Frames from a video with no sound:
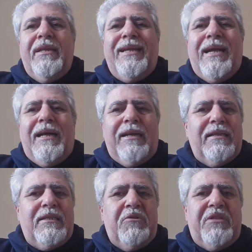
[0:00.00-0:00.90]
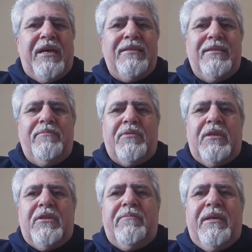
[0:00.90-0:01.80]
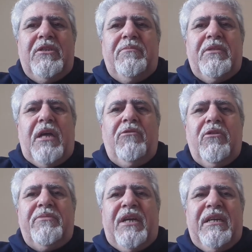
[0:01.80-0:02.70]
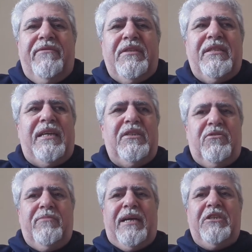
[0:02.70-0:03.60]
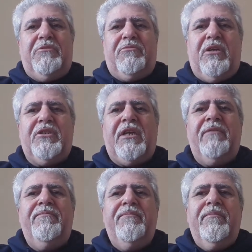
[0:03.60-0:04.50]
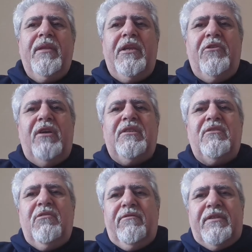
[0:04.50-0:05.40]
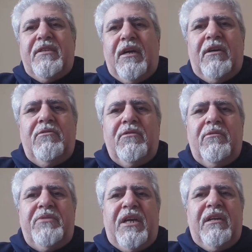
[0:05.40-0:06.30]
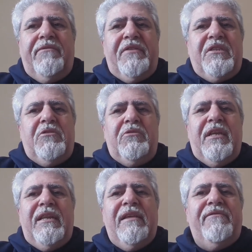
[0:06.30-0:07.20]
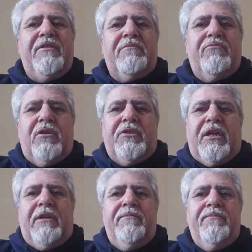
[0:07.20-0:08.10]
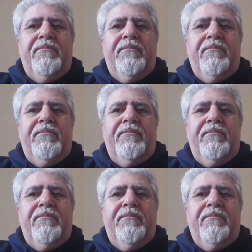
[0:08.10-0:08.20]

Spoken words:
Regardless who does the project management, our objective is not to manage project, as a service. Our objective is to deliver project.